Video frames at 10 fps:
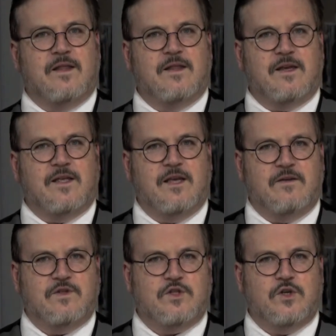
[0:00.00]
that
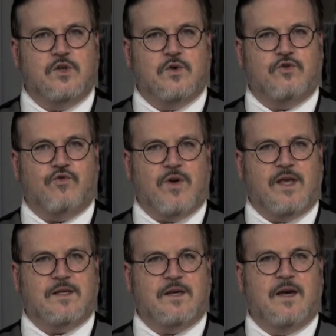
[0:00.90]
gives your
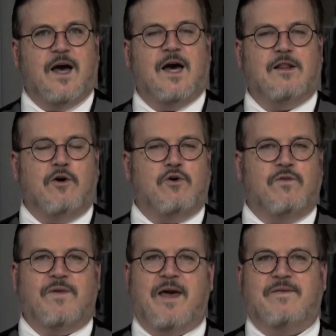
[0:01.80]
drink a local
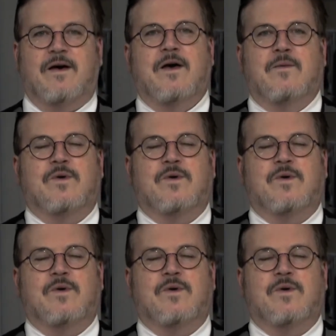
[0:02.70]
flavour,